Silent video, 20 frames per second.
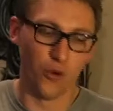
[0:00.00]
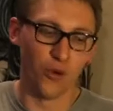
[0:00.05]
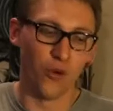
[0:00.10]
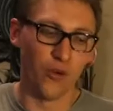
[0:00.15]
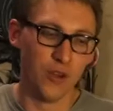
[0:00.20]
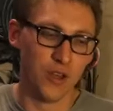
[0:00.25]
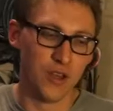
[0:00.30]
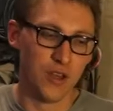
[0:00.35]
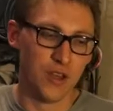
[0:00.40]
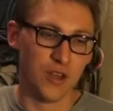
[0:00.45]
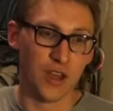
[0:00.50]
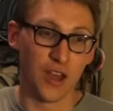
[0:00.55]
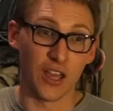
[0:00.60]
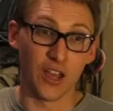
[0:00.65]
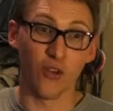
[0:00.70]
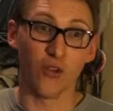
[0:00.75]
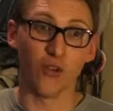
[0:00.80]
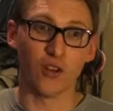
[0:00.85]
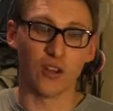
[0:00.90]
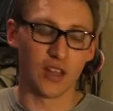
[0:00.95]
or a
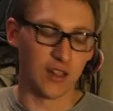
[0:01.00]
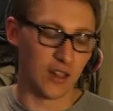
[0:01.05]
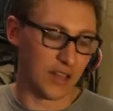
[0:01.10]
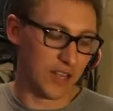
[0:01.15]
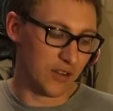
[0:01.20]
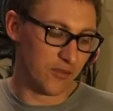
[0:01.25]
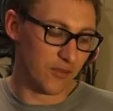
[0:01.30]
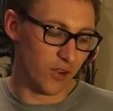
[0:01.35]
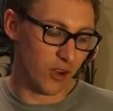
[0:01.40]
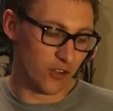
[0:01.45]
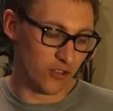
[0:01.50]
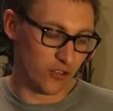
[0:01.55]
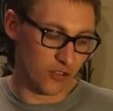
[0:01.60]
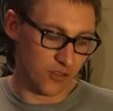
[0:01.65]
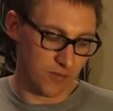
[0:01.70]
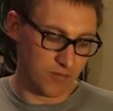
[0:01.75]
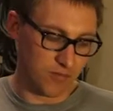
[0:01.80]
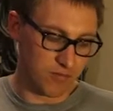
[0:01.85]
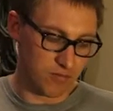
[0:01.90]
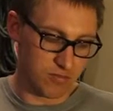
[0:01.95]
clean version,
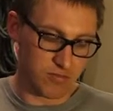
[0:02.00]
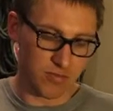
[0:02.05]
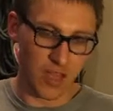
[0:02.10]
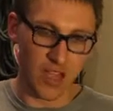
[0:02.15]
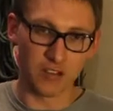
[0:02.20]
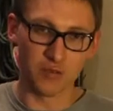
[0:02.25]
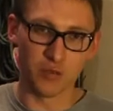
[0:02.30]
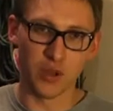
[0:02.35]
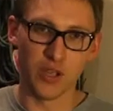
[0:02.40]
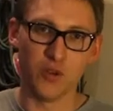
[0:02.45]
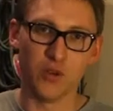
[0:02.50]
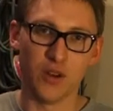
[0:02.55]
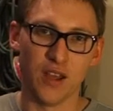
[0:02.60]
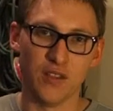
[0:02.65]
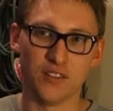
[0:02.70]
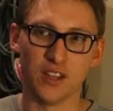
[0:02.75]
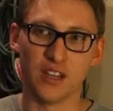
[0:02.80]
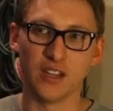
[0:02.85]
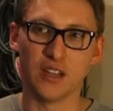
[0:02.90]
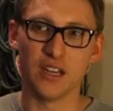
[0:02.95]
that's where you would have
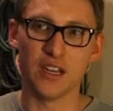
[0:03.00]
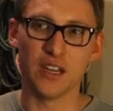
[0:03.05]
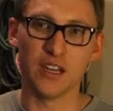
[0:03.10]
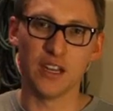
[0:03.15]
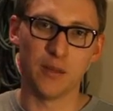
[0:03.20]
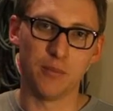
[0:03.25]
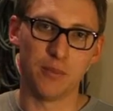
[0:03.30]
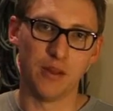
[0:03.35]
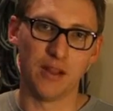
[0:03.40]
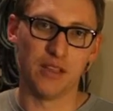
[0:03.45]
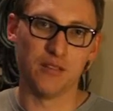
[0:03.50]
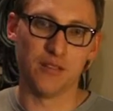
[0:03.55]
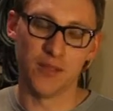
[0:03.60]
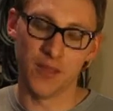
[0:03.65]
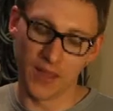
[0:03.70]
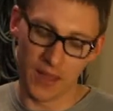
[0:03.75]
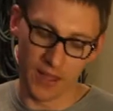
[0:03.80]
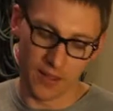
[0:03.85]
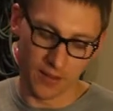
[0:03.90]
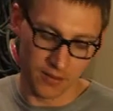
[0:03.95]
to clean it up and leave it
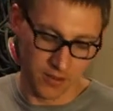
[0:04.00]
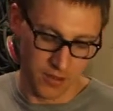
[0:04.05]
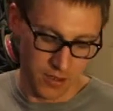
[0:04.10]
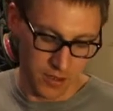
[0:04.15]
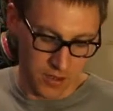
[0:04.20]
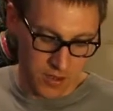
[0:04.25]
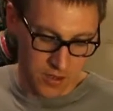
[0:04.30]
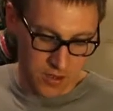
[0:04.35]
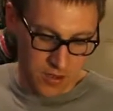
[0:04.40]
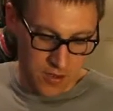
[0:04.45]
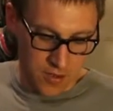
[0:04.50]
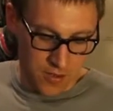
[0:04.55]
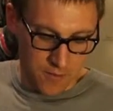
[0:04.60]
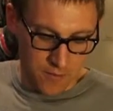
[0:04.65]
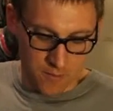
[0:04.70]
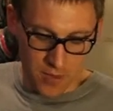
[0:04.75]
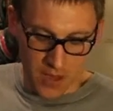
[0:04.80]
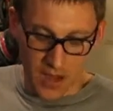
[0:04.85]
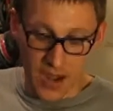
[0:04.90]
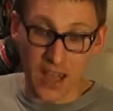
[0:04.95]
there.
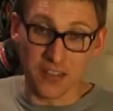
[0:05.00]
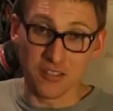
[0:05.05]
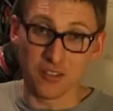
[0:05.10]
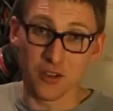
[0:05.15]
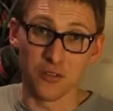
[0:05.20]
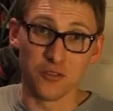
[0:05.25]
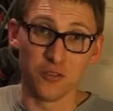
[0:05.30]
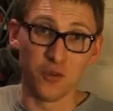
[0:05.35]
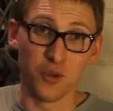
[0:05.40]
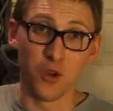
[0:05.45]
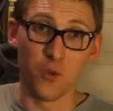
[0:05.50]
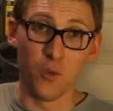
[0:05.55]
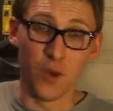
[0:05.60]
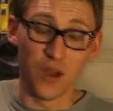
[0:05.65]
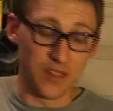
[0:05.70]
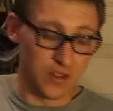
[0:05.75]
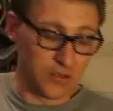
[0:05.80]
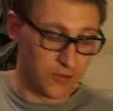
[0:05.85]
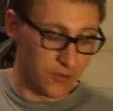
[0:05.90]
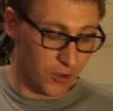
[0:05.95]
But as I was doing the
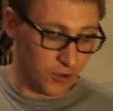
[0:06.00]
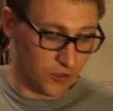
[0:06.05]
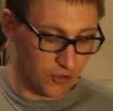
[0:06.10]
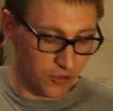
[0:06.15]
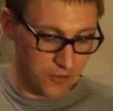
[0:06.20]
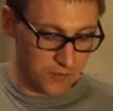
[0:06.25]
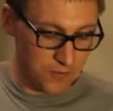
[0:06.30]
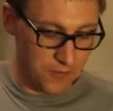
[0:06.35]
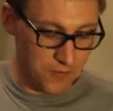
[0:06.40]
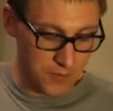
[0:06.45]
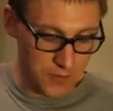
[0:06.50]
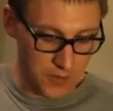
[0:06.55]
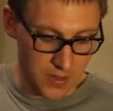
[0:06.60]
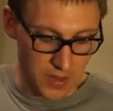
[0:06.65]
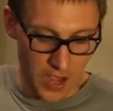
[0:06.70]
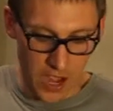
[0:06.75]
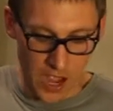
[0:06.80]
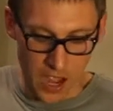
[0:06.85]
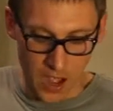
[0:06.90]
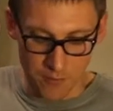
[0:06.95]
weathered version,
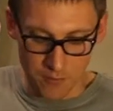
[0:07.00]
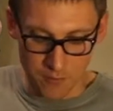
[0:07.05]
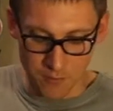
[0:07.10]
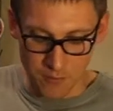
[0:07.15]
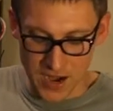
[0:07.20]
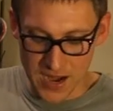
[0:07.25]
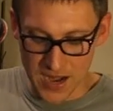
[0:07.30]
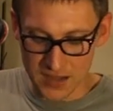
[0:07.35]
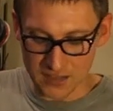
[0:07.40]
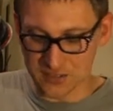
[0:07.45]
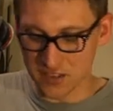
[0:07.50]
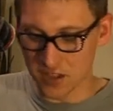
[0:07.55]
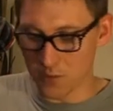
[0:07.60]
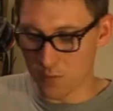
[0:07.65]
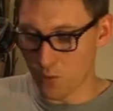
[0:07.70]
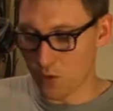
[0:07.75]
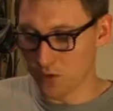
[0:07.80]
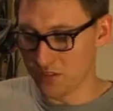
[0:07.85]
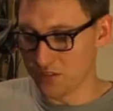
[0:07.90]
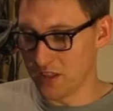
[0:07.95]
uh, my next step
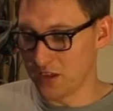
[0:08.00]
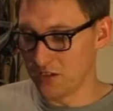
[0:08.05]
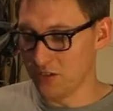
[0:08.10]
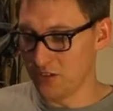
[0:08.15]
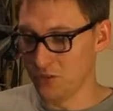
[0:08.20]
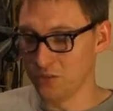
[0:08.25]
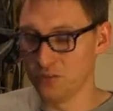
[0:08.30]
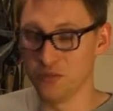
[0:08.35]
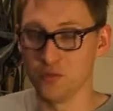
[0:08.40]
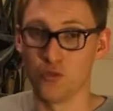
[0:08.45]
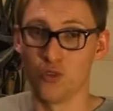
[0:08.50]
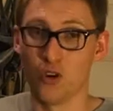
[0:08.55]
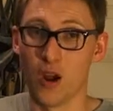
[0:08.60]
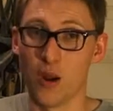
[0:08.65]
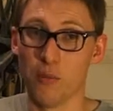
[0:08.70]
was then to do some dry